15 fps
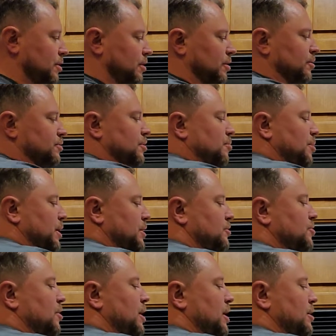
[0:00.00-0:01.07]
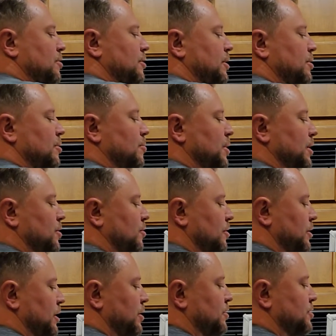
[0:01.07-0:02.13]
There's the big triangle here in the middle,
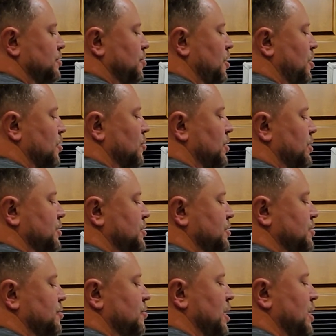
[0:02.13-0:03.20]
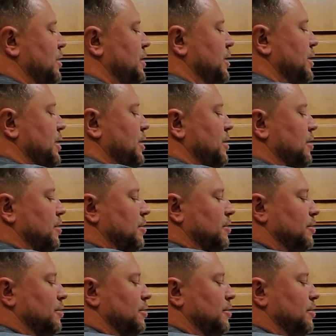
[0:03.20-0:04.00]
and then the smaller ones surrounding it here.